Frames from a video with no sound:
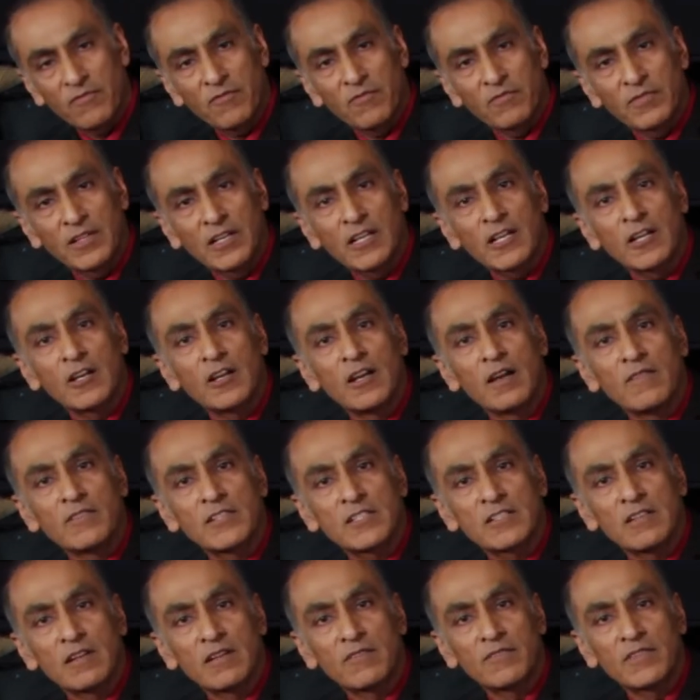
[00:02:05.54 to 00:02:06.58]
the curved
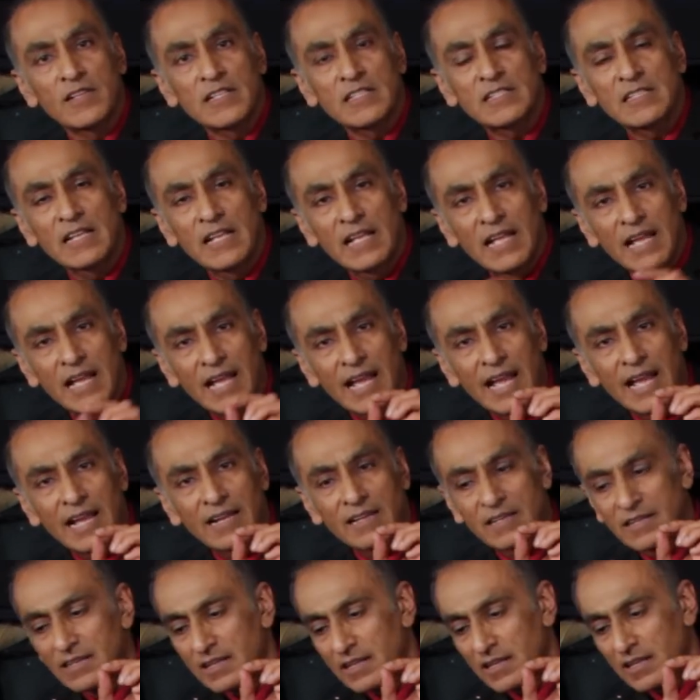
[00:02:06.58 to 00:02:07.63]
surface
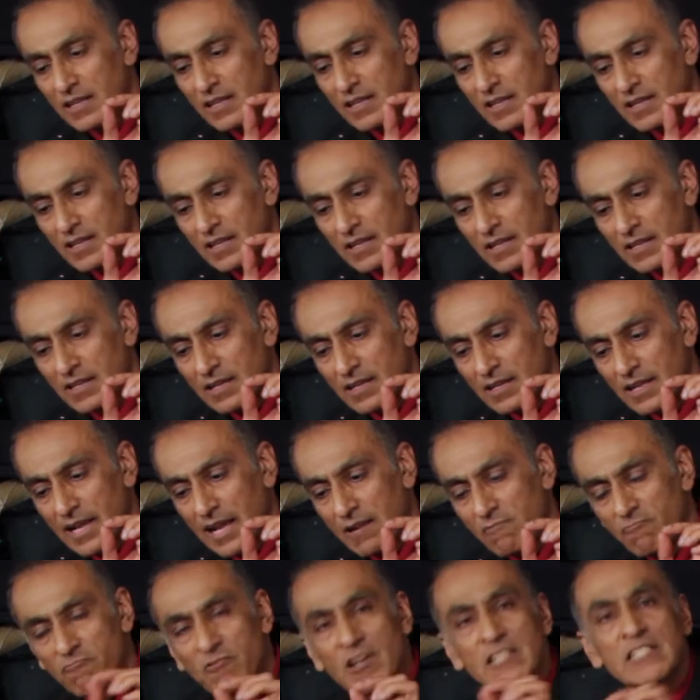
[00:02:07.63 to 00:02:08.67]
and
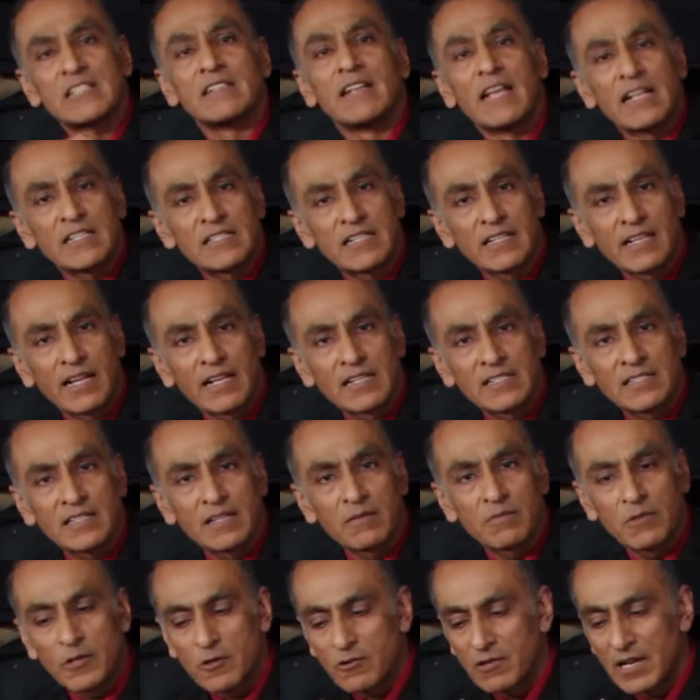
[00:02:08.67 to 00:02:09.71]
resonates against
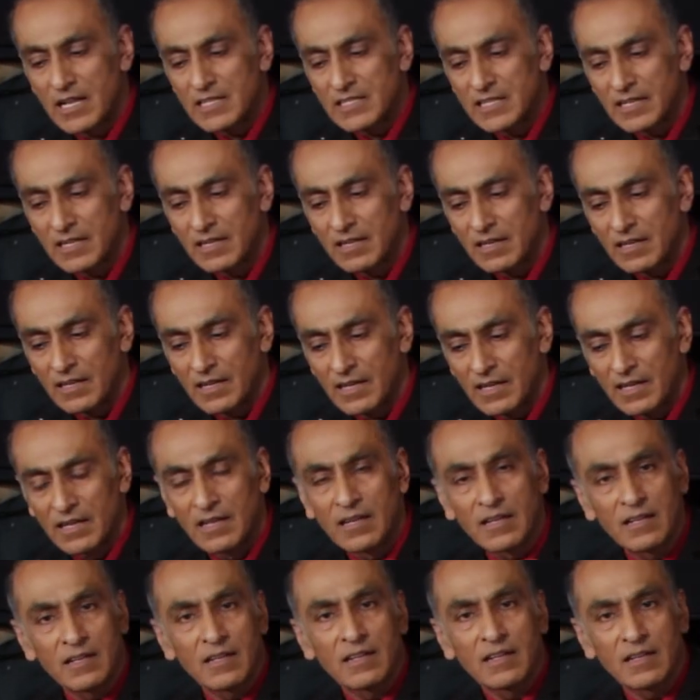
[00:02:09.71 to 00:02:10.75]
it, creating
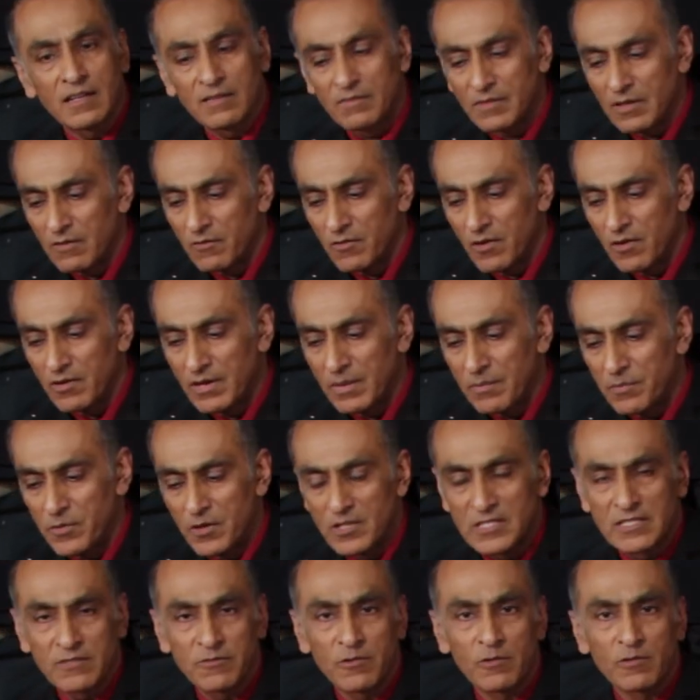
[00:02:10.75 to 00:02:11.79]
a very
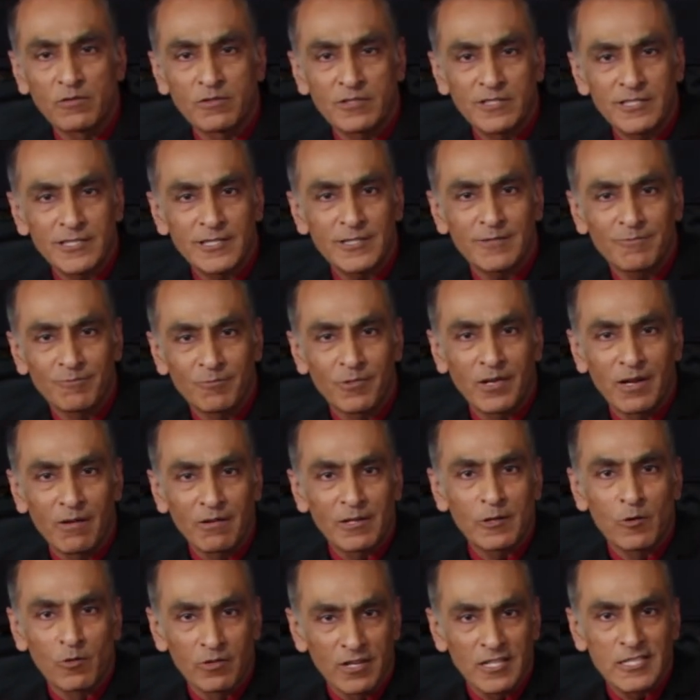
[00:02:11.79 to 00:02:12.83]
beautiful, what I
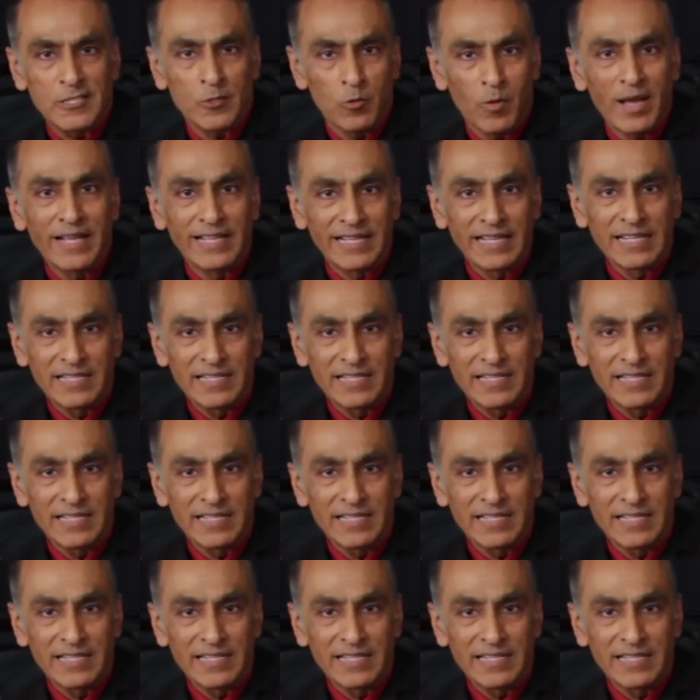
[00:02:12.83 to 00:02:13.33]
would call a twangy